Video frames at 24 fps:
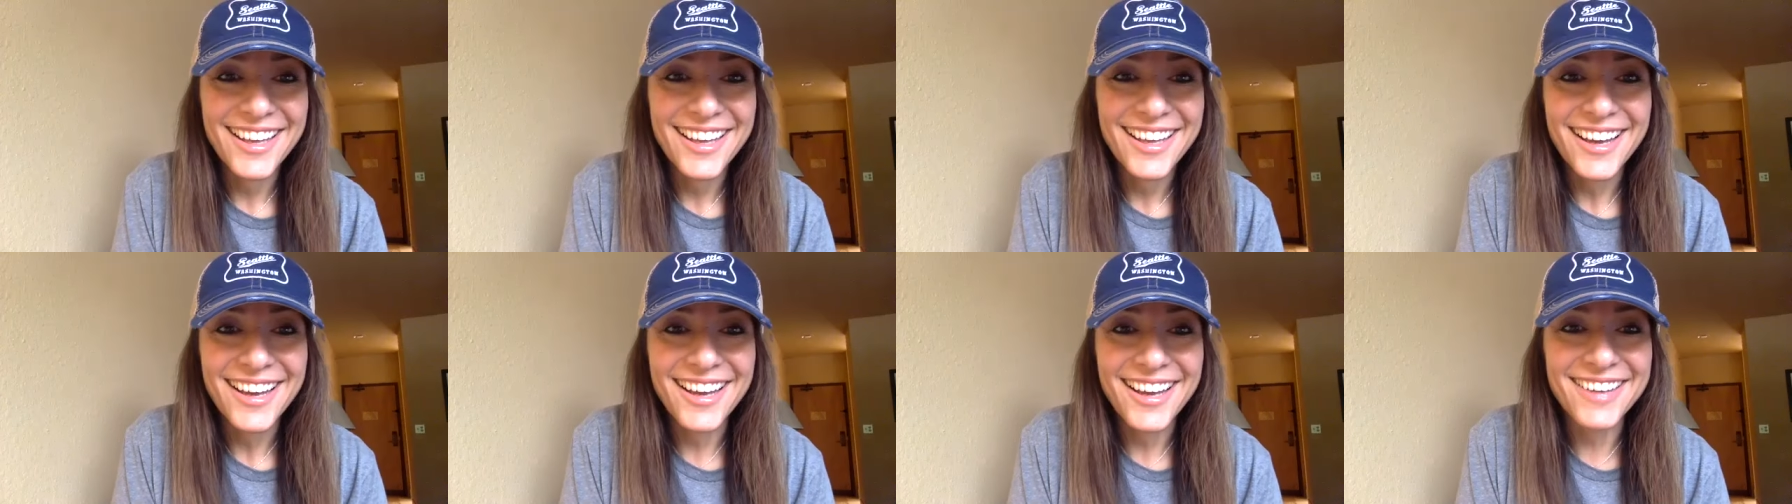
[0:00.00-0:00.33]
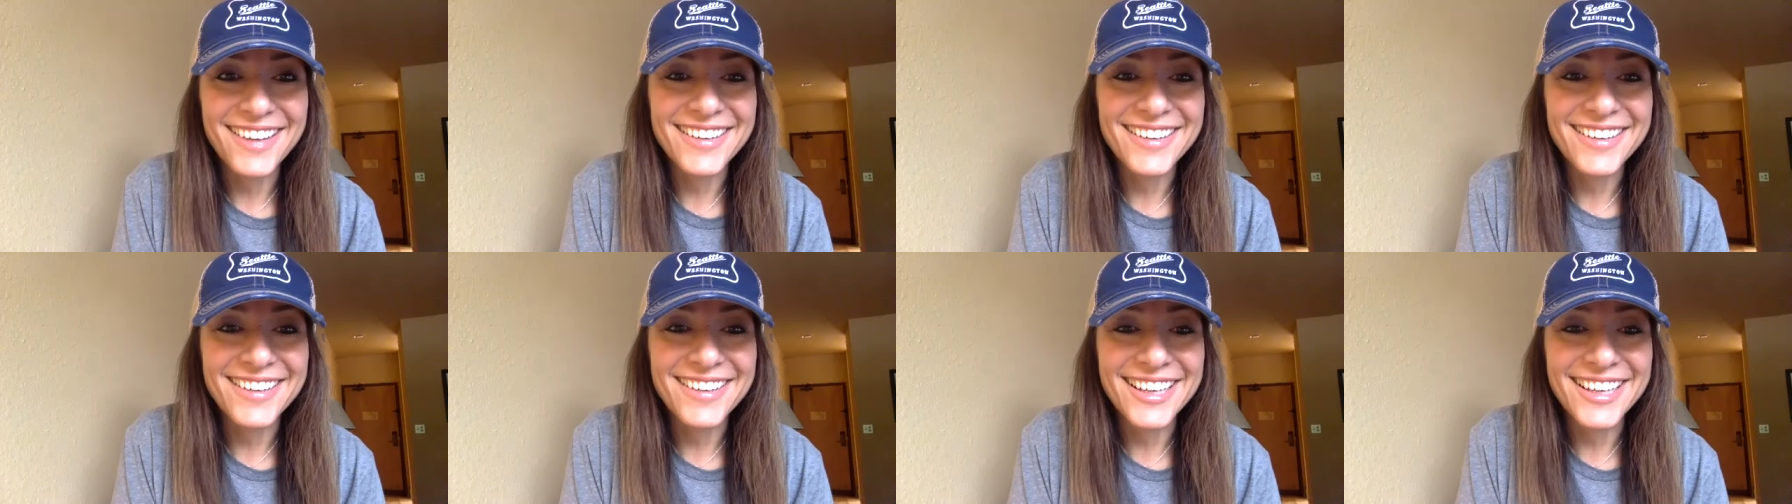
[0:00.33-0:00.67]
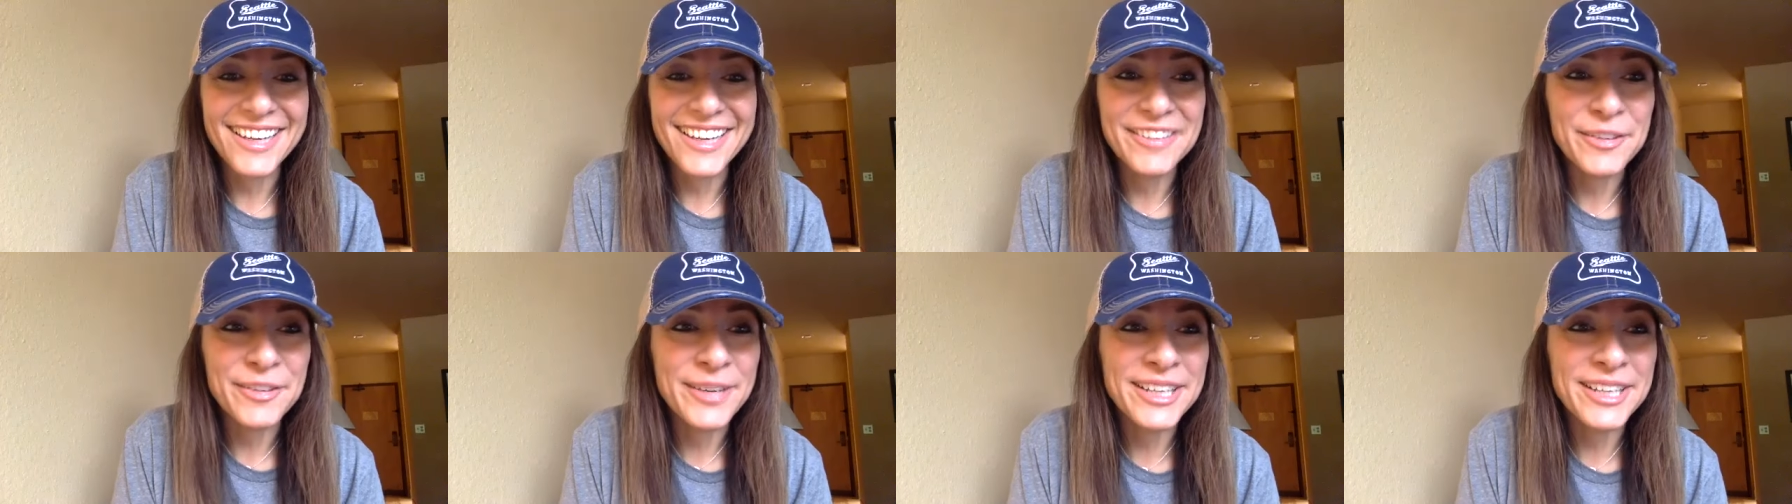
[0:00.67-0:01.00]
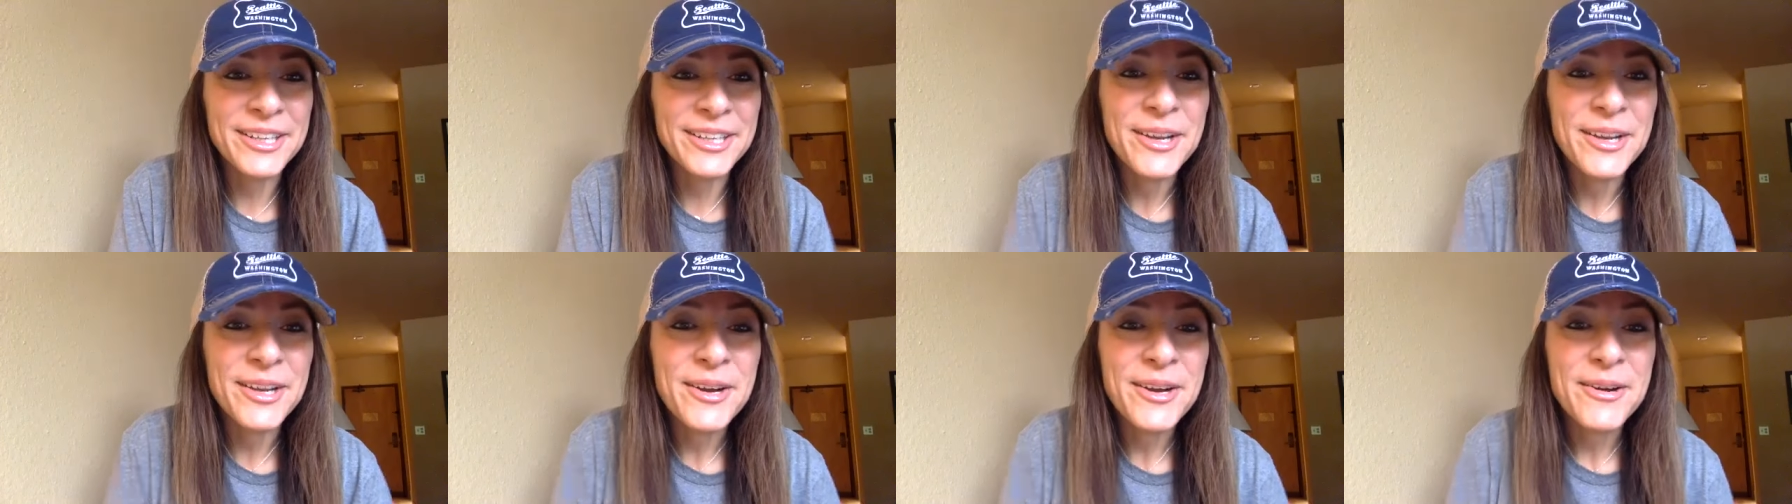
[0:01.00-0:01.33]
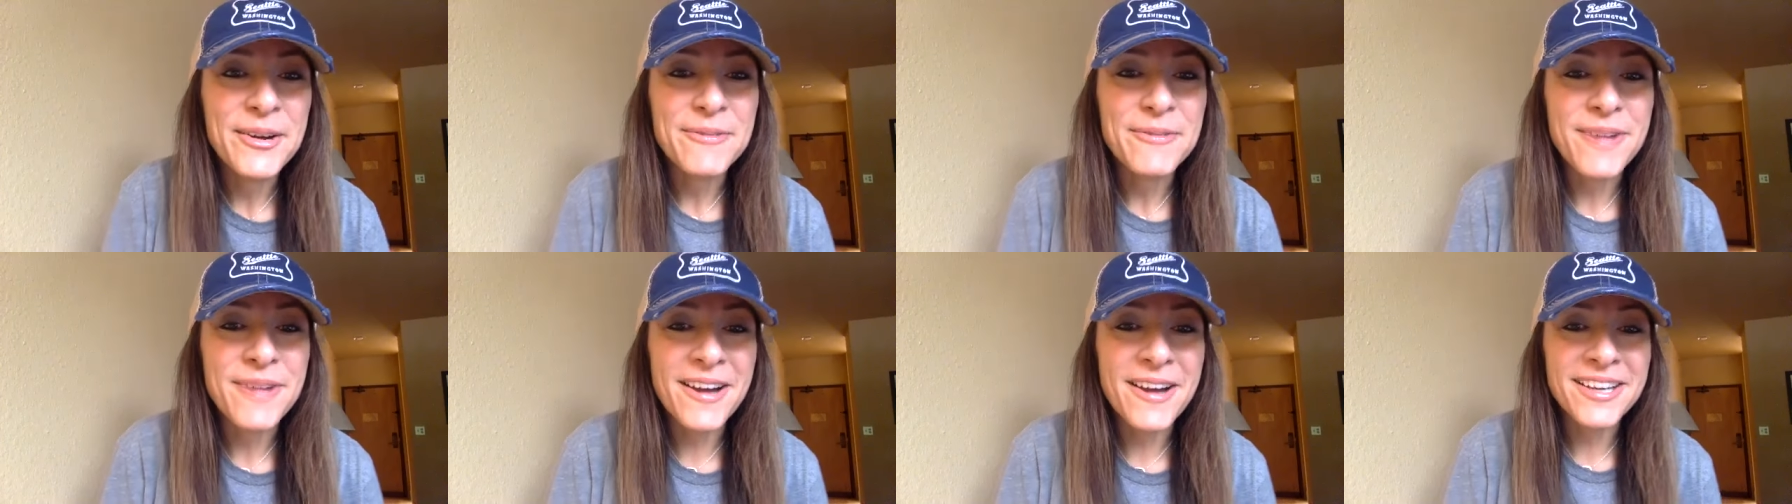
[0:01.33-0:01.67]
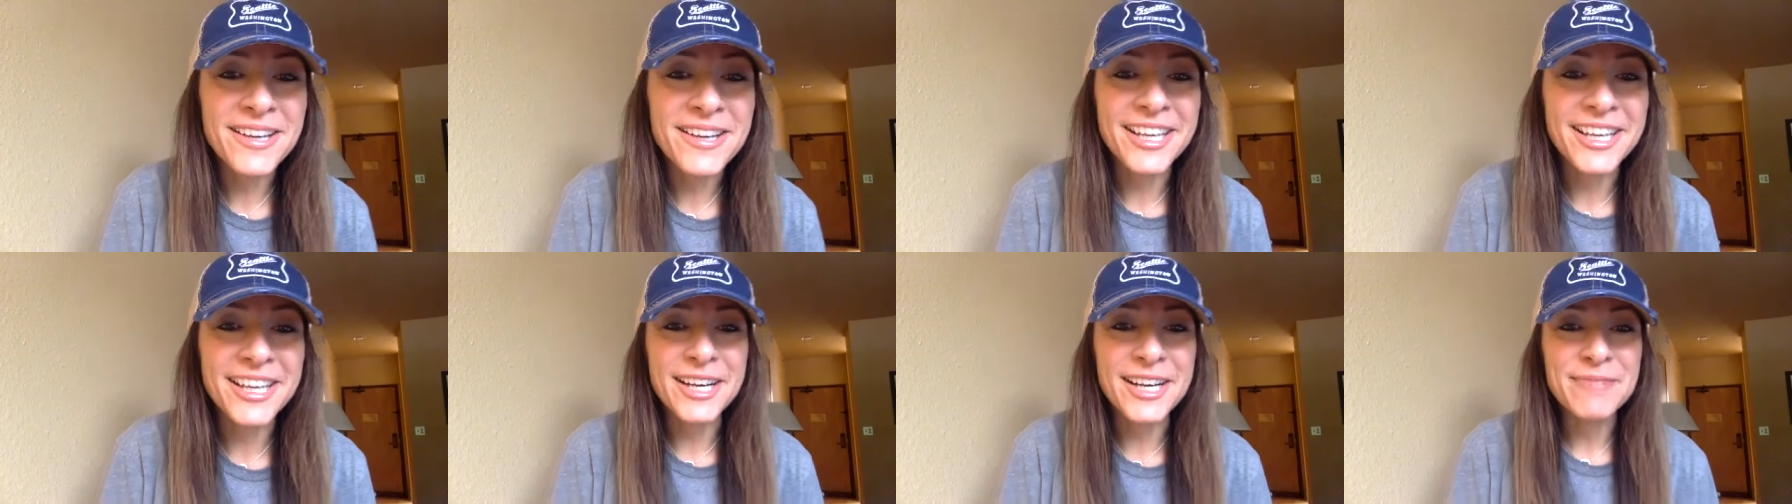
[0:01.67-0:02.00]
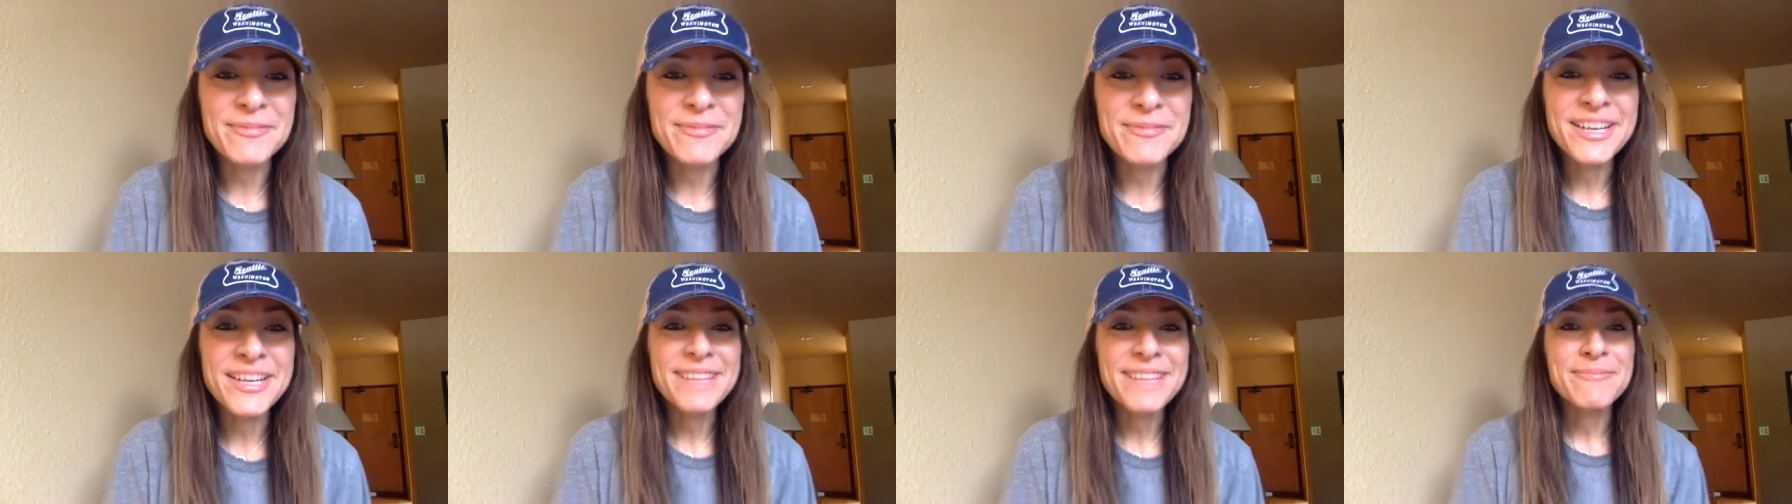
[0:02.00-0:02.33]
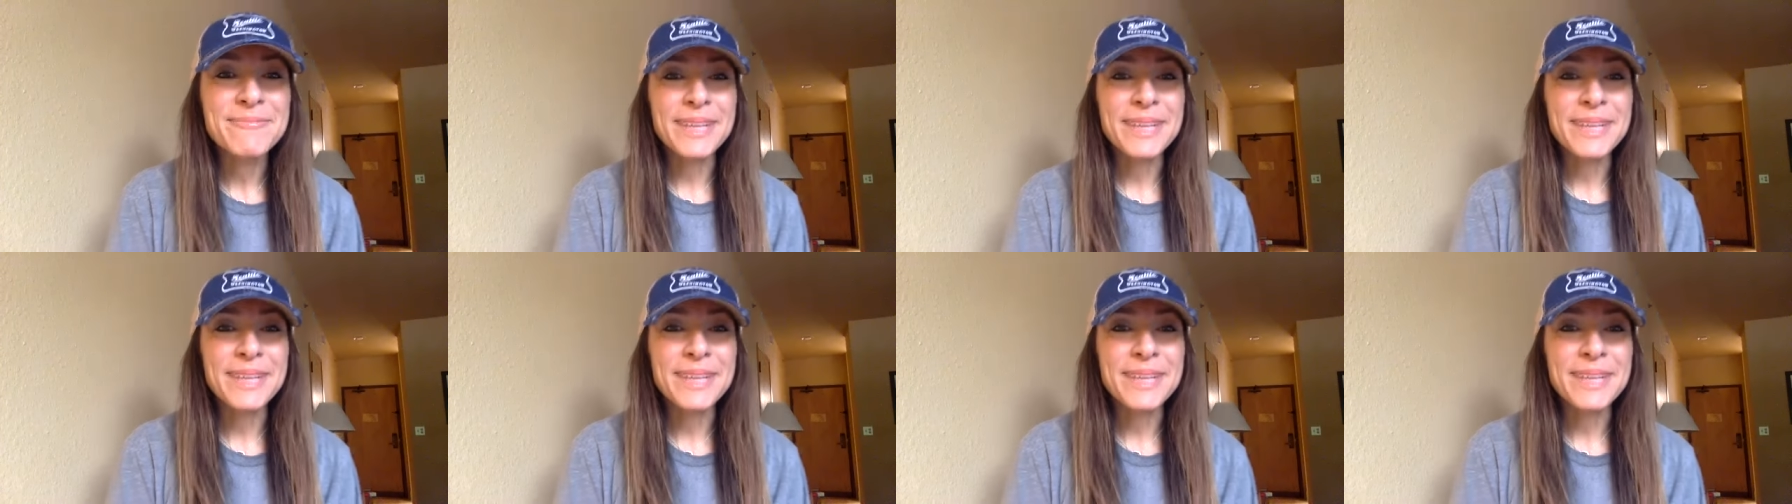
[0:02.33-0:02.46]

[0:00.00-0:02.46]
All right, everyone, welcome.